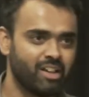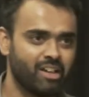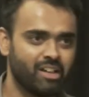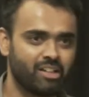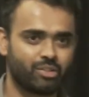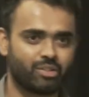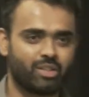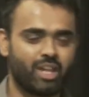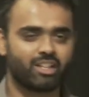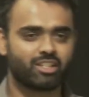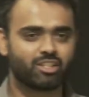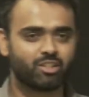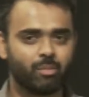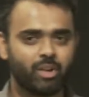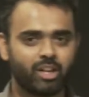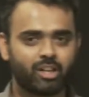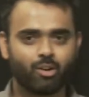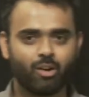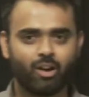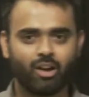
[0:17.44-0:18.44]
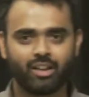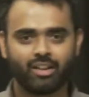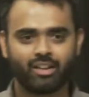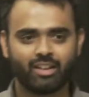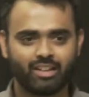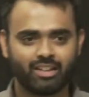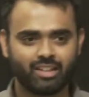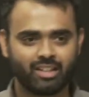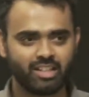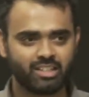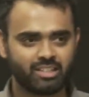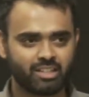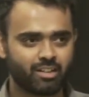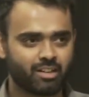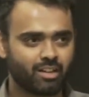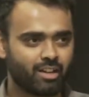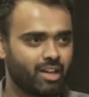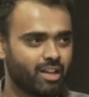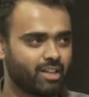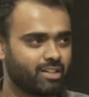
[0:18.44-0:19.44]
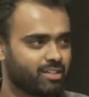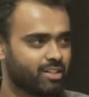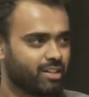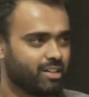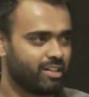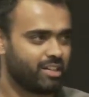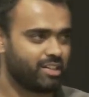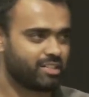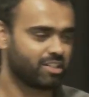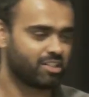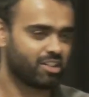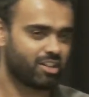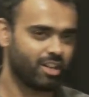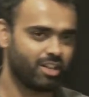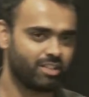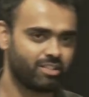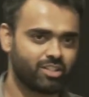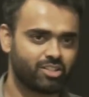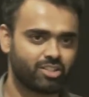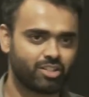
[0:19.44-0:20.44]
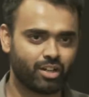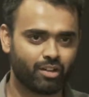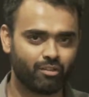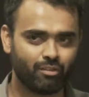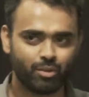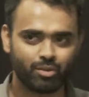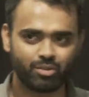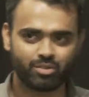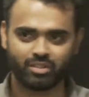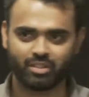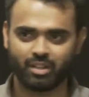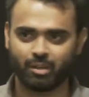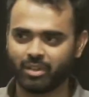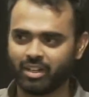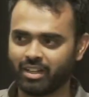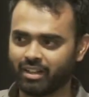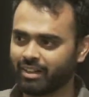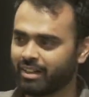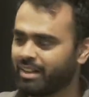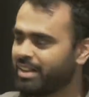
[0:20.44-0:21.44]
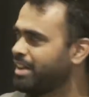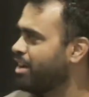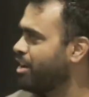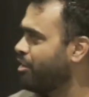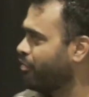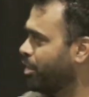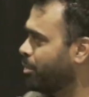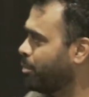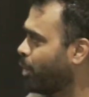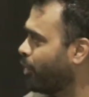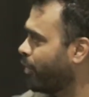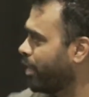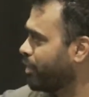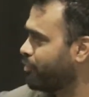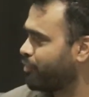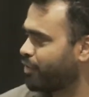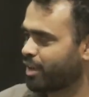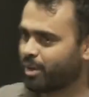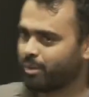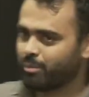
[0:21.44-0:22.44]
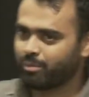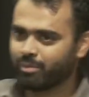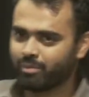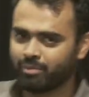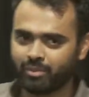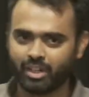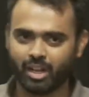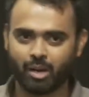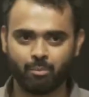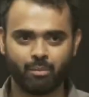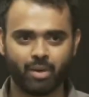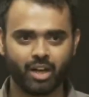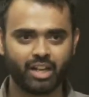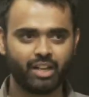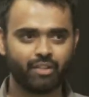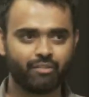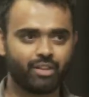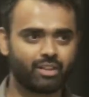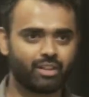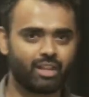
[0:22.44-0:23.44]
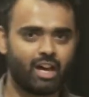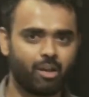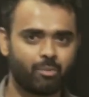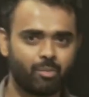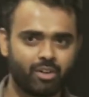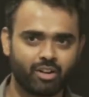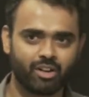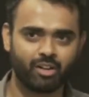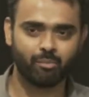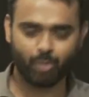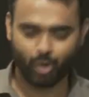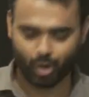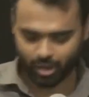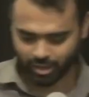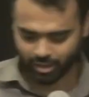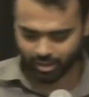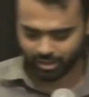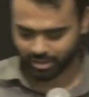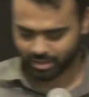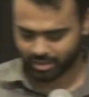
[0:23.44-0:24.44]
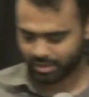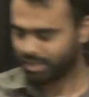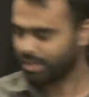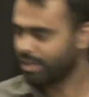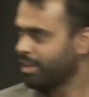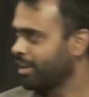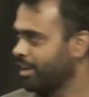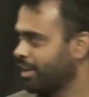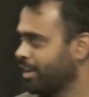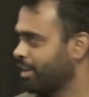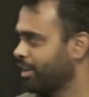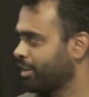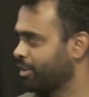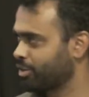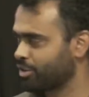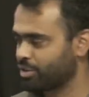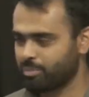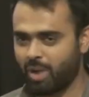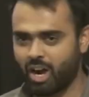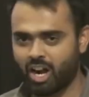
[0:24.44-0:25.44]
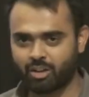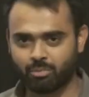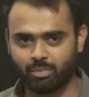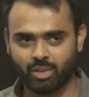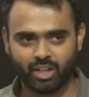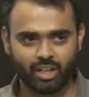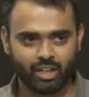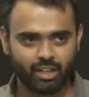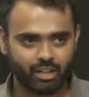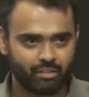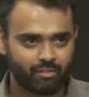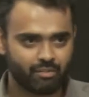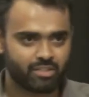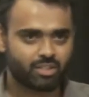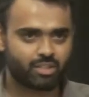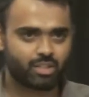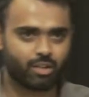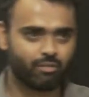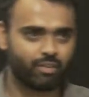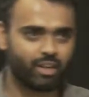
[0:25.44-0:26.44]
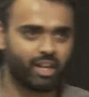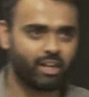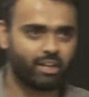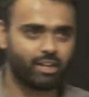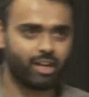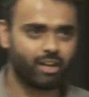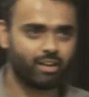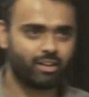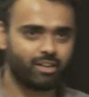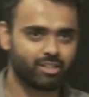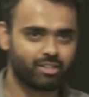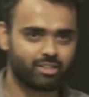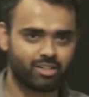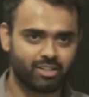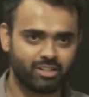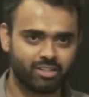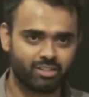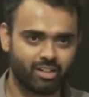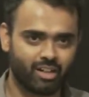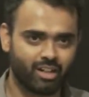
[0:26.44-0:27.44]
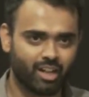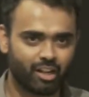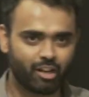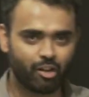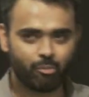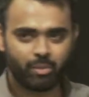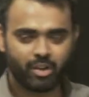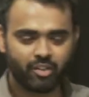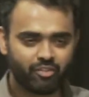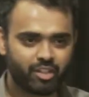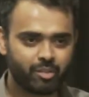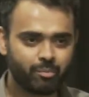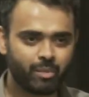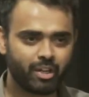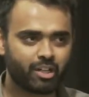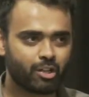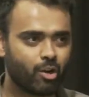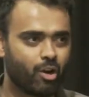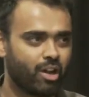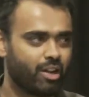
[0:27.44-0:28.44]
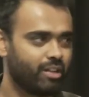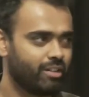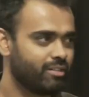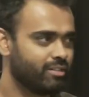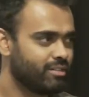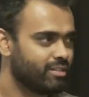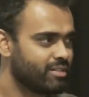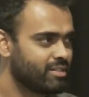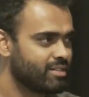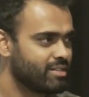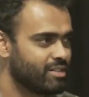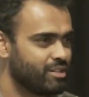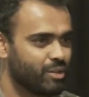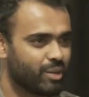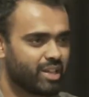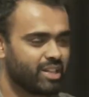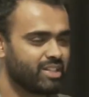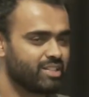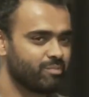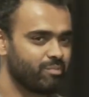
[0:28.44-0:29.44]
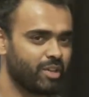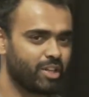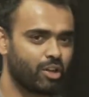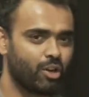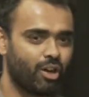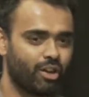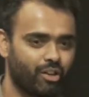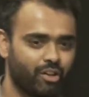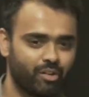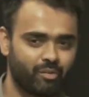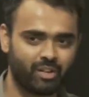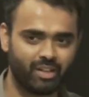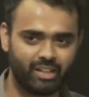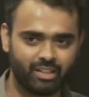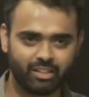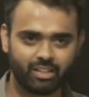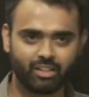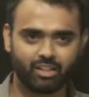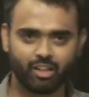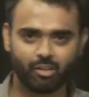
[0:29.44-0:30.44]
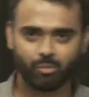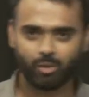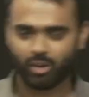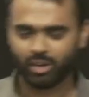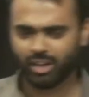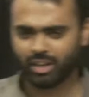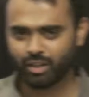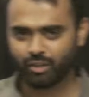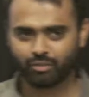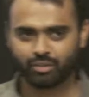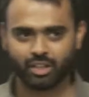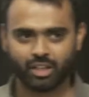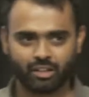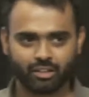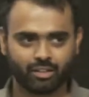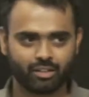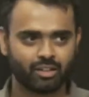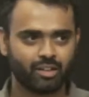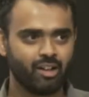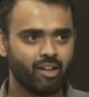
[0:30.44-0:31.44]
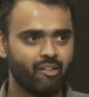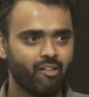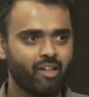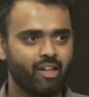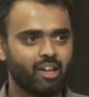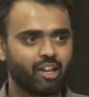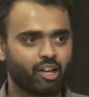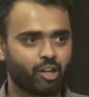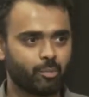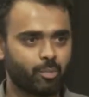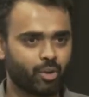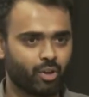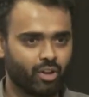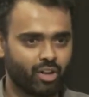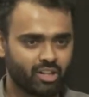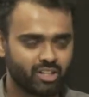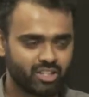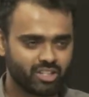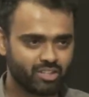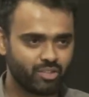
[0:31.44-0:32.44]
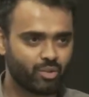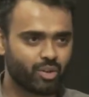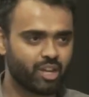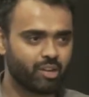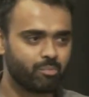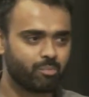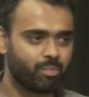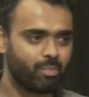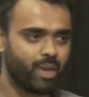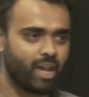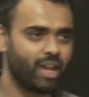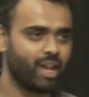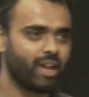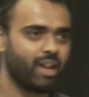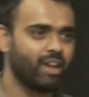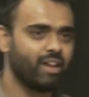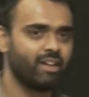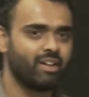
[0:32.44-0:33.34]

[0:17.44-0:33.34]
So thanks to Bitcoin and the decentralization revolution, I mean, we're moving from dumb money with arbitrary borders to smart money, which is serving entire industries, right? Like with Bitcoin, Bitcoin or Ethereum or any of the other cryptocurrencies, you can pay